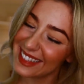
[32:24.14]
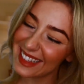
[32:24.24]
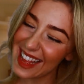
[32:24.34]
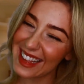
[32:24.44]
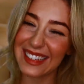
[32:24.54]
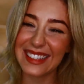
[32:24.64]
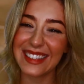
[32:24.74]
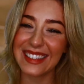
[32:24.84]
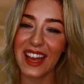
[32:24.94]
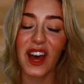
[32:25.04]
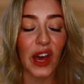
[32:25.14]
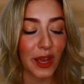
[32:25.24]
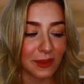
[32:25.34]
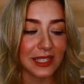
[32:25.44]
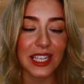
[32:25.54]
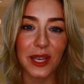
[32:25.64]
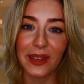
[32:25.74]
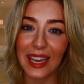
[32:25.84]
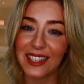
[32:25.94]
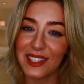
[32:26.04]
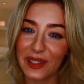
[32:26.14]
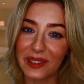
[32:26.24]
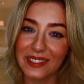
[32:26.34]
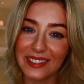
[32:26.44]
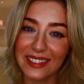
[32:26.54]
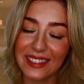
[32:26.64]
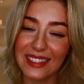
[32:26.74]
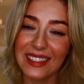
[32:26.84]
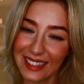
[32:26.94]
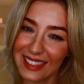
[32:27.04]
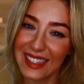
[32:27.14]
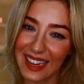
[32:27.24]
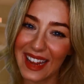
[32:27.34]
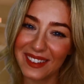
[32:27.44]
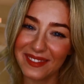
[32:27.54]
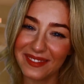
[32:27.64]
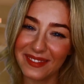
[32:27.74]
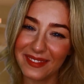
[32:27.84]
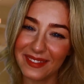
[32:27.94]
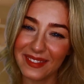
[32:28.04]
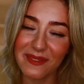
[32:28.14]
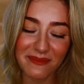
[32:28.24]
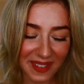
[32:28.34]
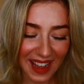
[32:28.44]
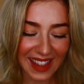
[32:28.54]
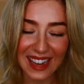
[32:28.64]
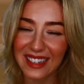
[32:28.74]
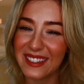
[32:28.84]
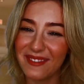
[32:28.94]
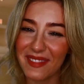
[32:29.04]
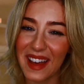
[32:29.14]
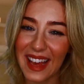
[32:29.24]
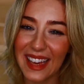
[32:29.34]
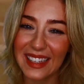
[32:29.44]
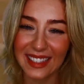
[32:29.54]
Thanks. I hope to see you again soon. Yeah. Bye then. Bye.